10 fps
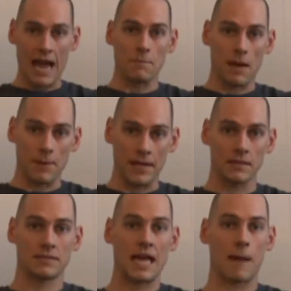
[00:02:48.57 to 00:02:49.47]
and
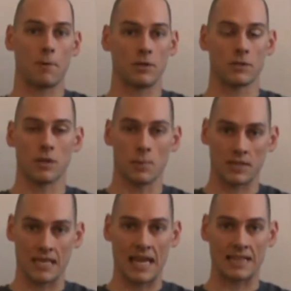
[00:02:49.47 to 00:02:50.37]
maybe tap on the
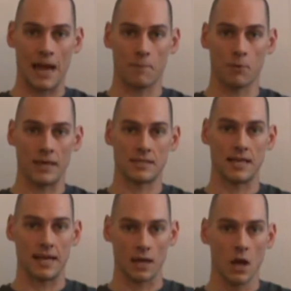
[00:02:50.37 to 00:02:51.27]
stomach to get that
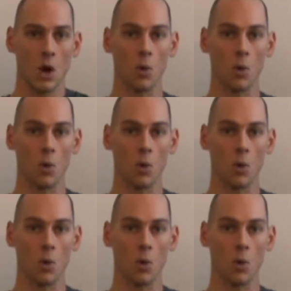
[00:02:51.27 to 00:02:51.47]
bracing